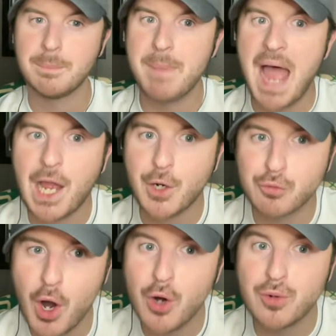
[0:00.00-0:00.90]
Mac
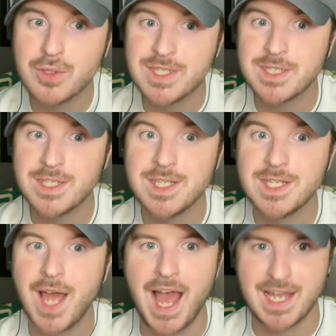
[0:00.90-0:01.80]
Rhodes
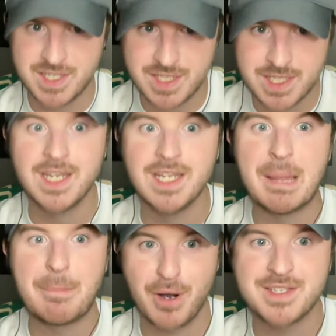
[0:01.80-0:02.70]
has
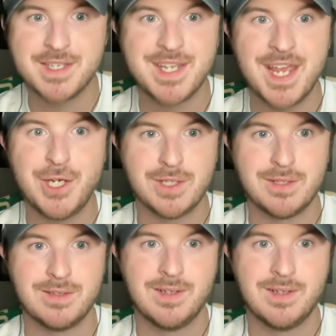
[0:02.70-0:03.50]
seen the presentation.